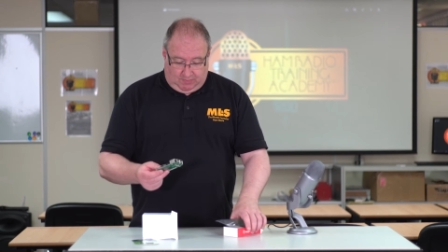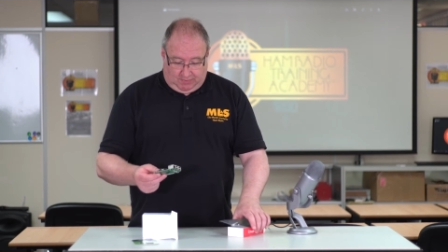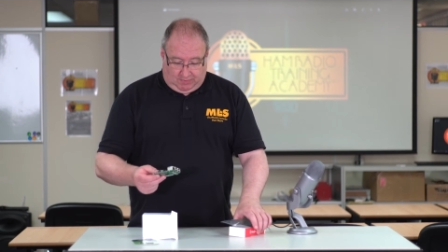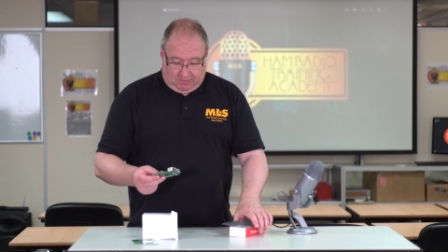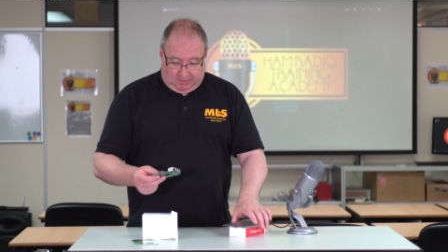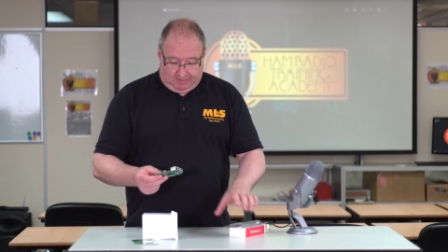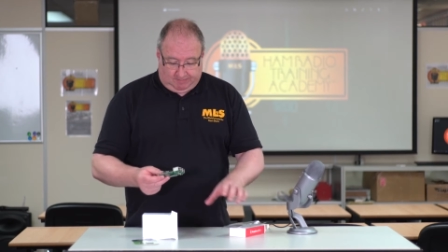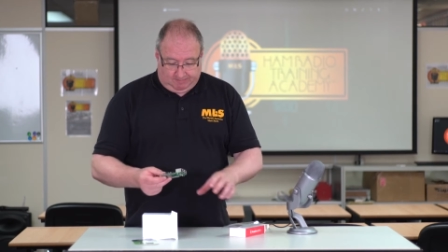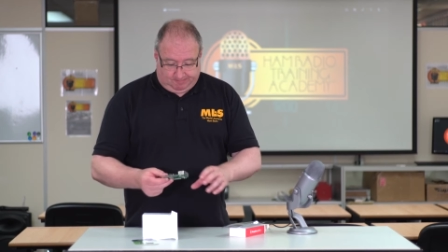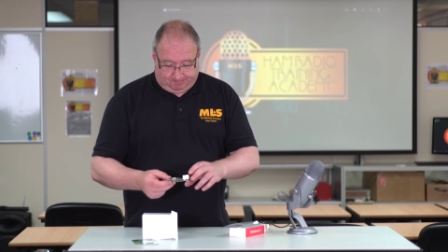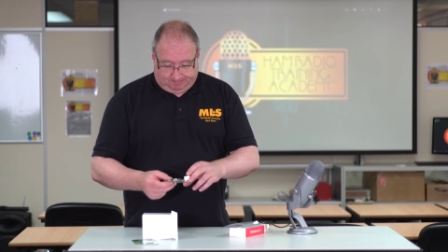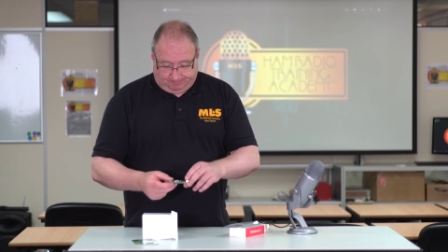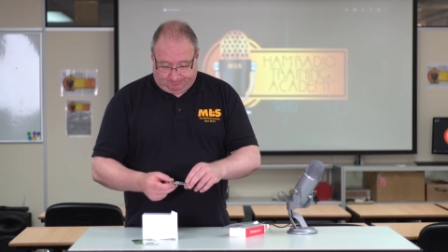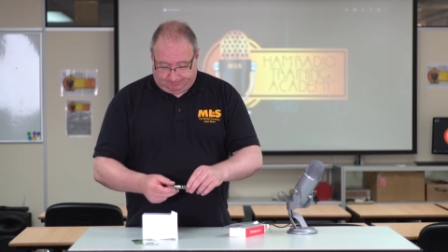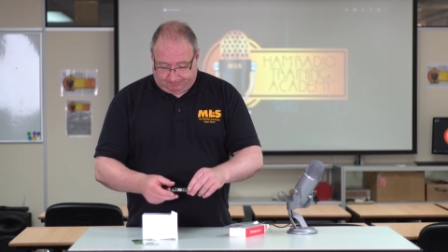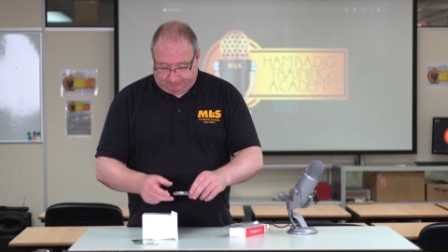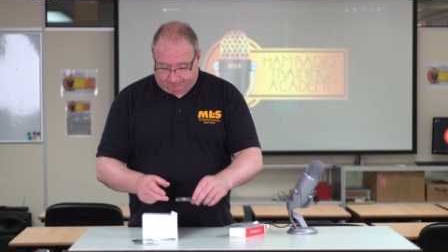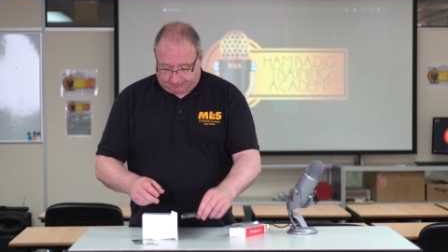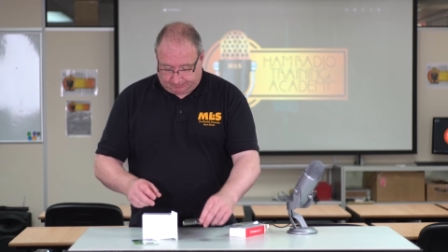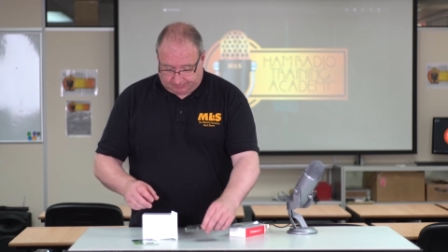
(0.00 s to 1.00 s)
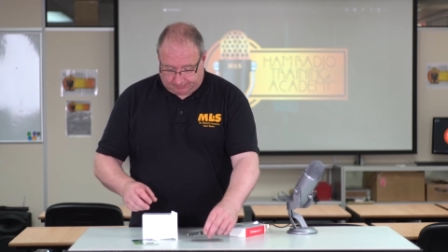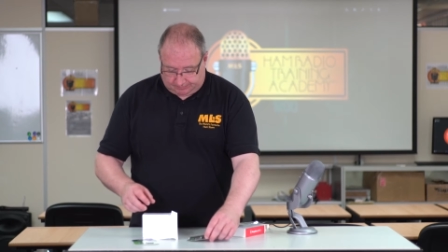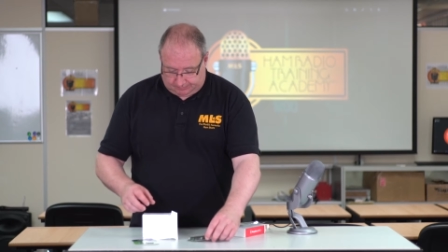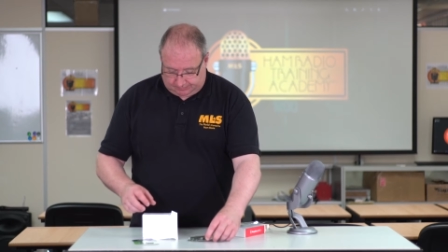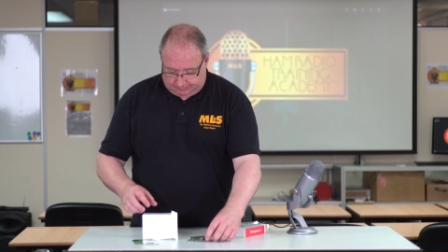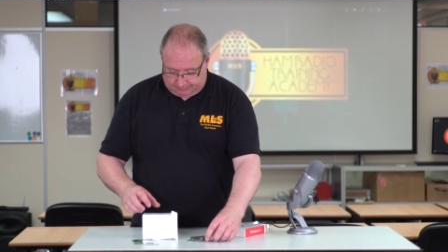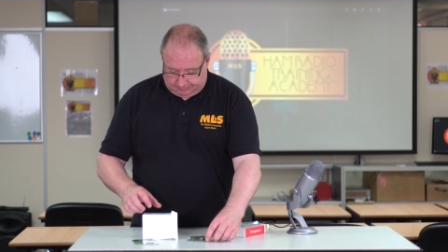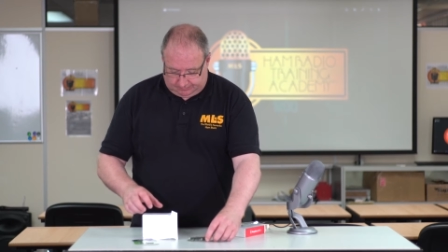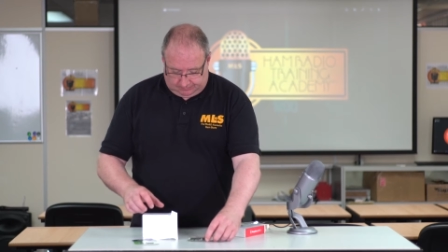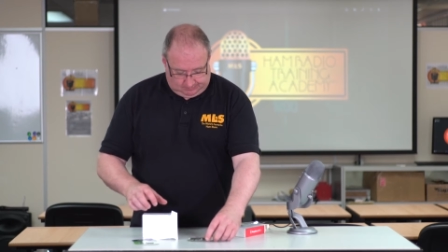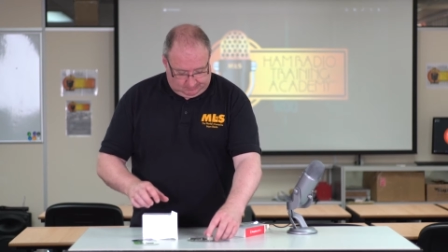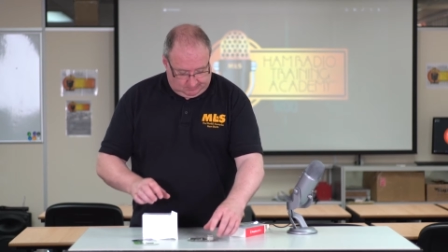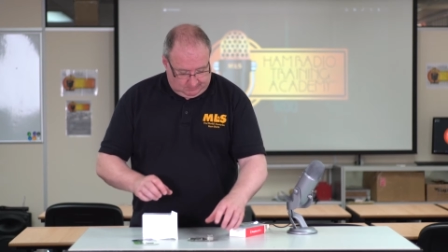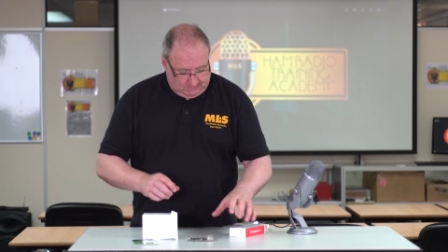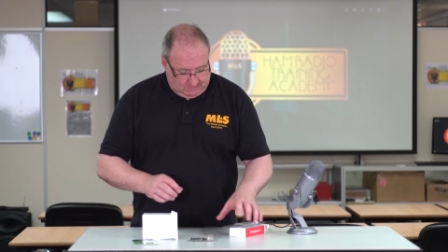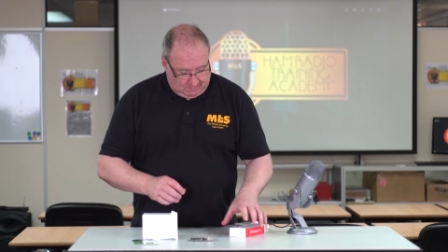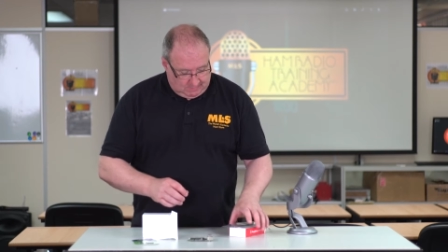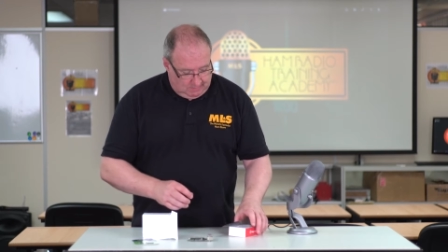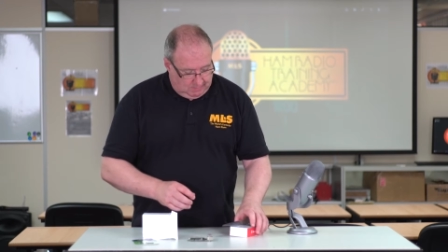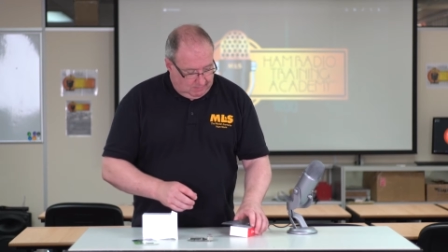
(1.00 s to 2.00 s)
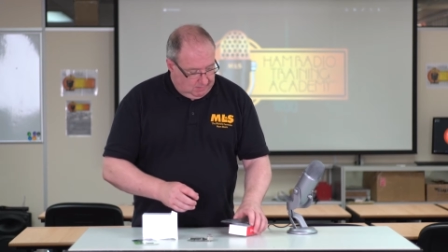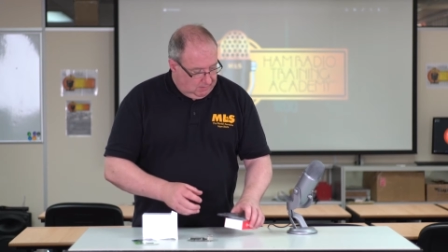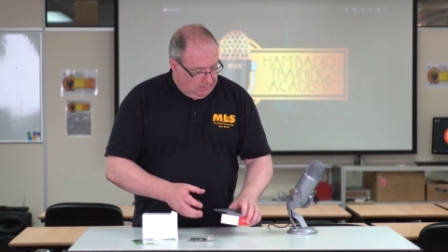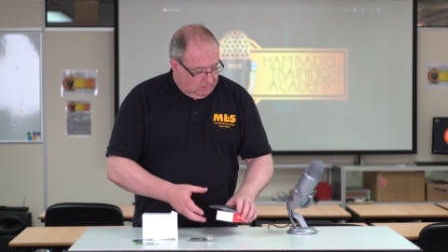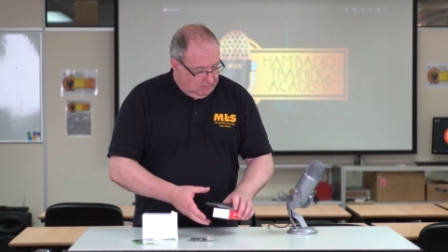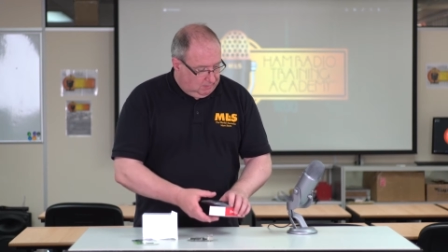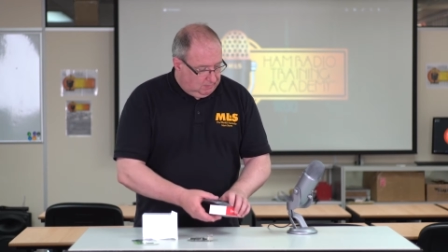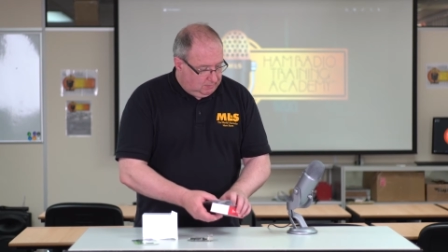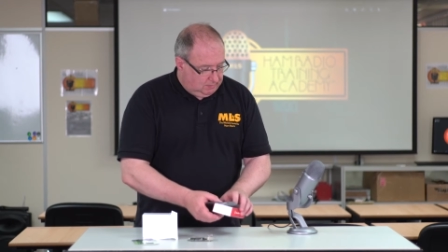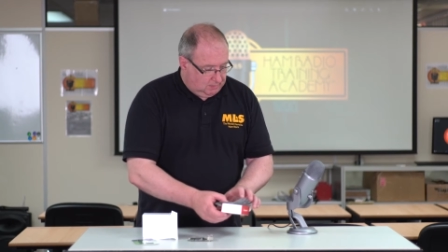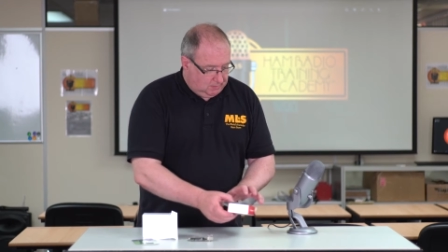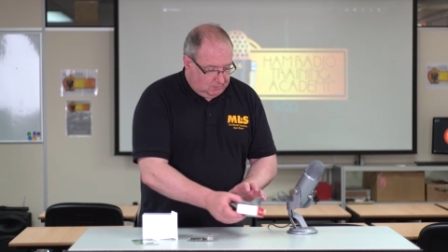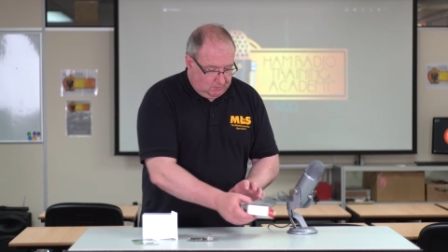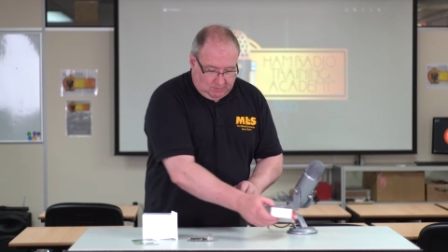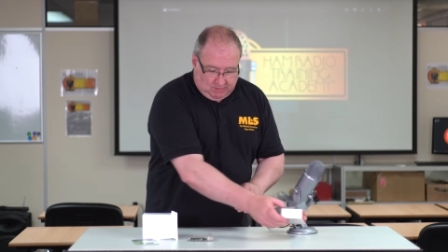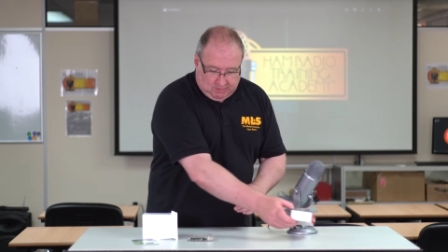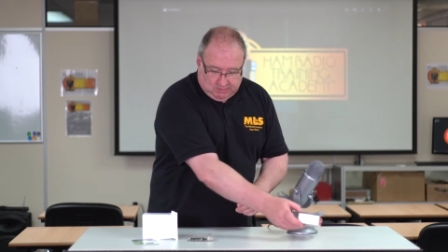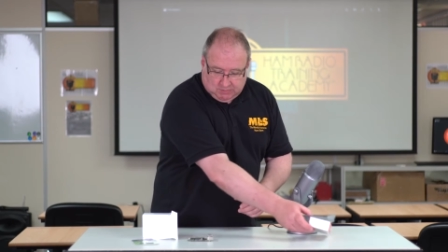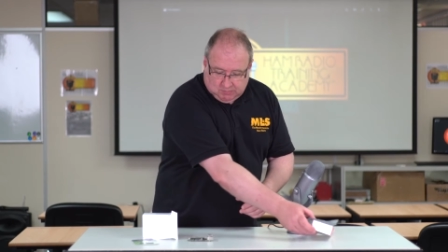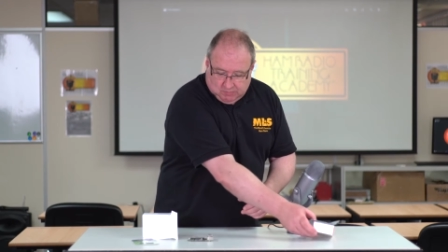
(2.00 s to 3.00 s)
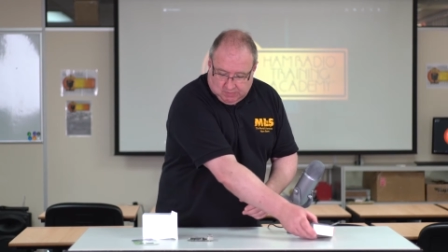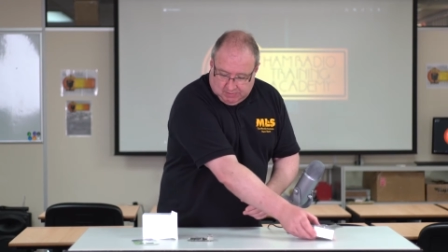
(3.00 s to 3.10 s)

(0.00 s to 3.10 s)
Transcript: Pi. Put that to